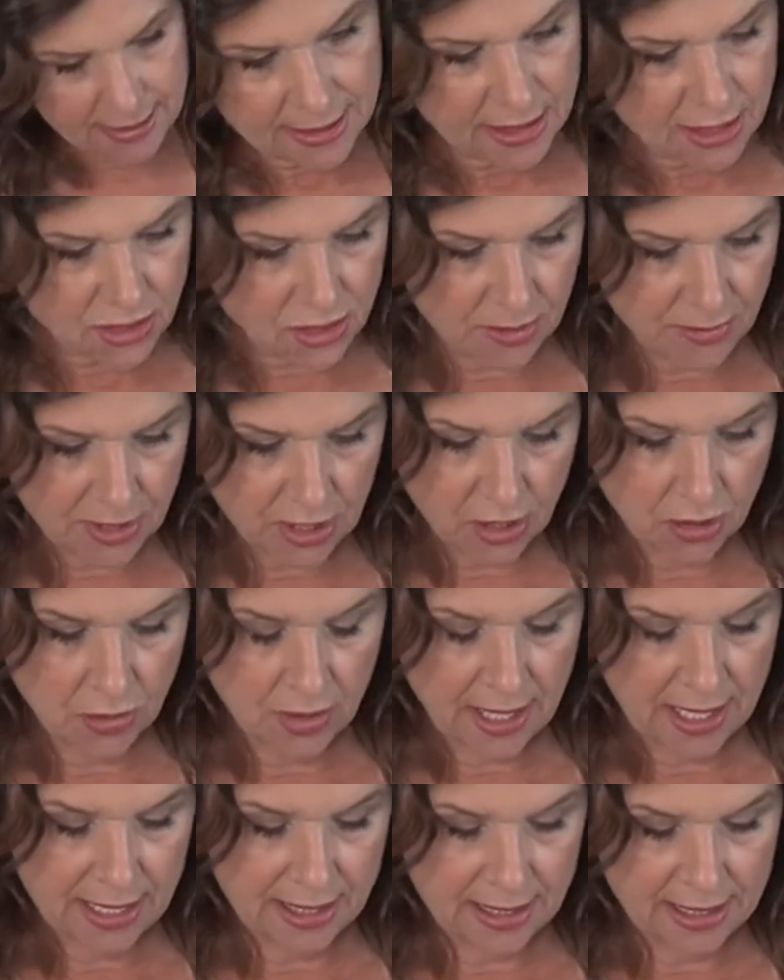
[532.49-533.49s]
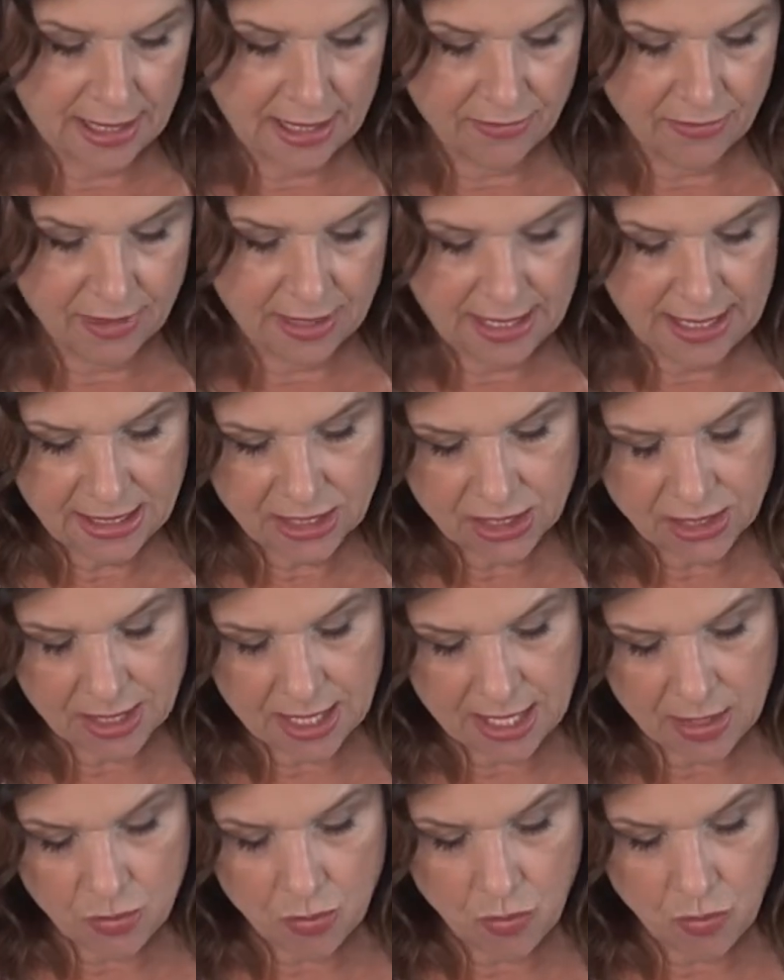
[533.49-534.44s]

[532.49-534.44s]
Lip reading: So I'm going to go ahead and give each side